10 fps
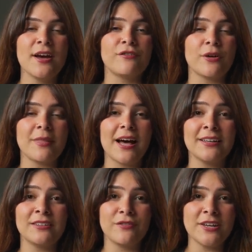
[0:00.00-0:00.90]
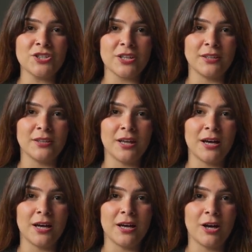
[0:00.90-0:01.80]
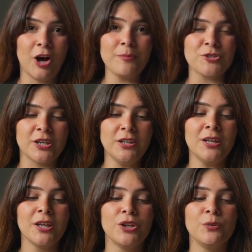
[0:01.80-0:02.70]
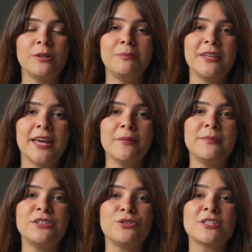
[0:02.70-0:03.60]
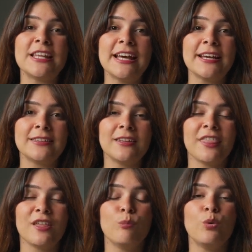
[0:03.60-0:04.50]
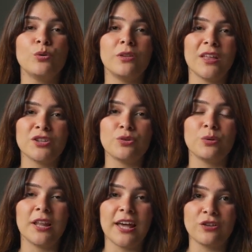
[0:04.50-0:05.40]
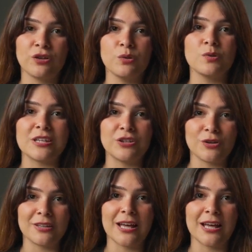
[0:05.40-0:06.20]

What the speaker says: From the activation option, you will be able to select the mode that you would like to use in your